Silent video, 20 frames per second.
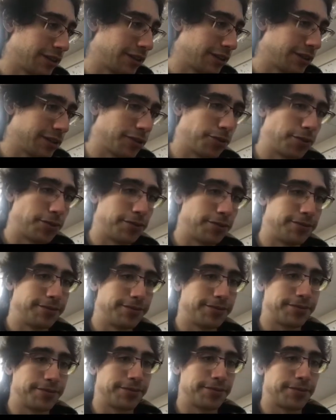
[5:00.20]
Cool.
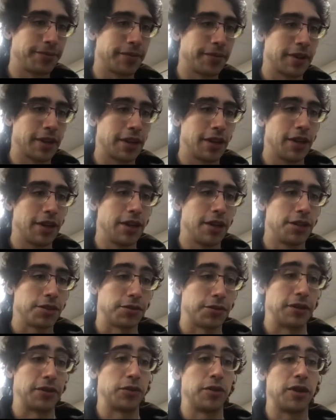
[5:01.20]
So I
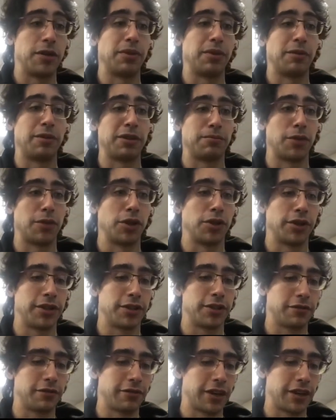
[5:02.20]
have to implement monoids
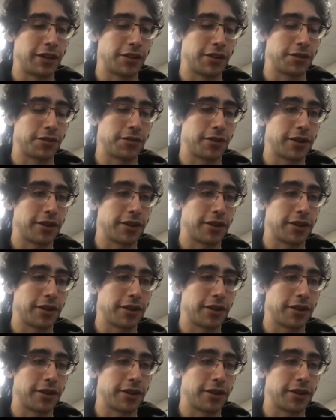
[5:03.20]
on vectors, right?